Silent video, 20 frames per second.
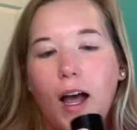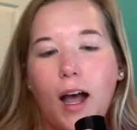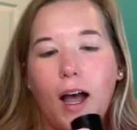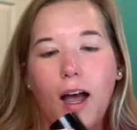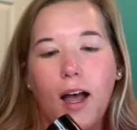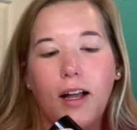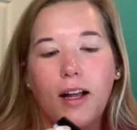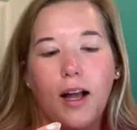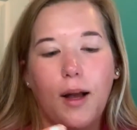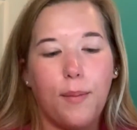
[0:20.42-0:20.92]

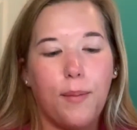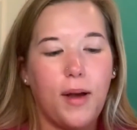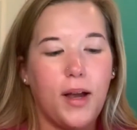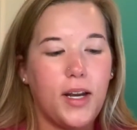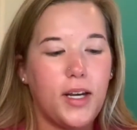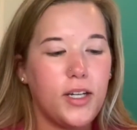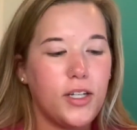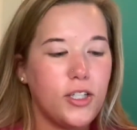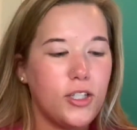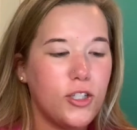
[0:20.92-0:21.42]
I got
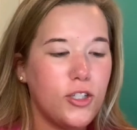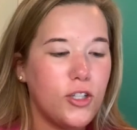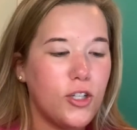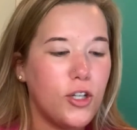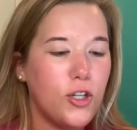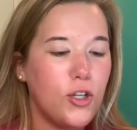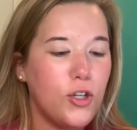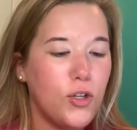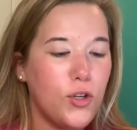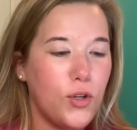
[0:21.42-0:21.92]
mine in
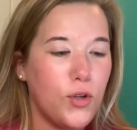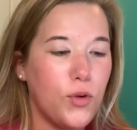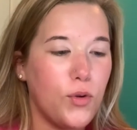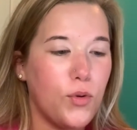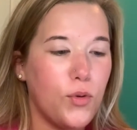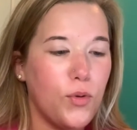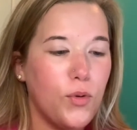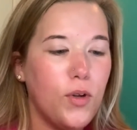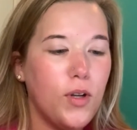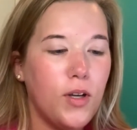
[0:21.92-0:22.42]

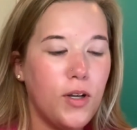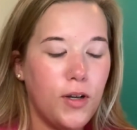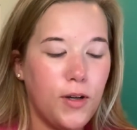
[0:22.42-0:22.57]
nude,